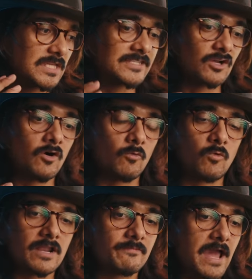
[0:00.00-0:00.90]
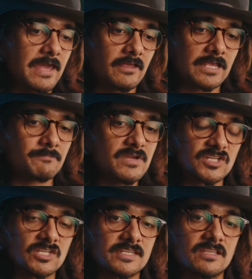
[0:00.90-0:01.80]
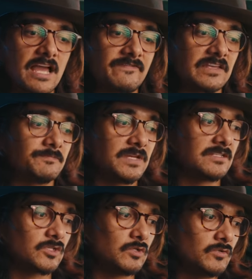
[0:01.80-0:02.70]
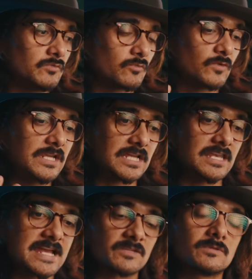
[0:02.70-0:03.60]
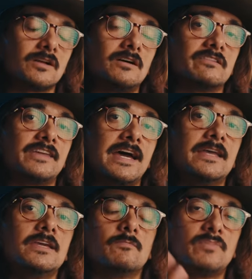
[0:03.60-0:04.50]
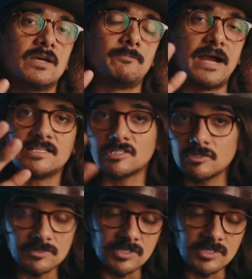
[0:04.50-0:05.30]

And so one of my like missions in life has been to reconnect with all of that, but by doing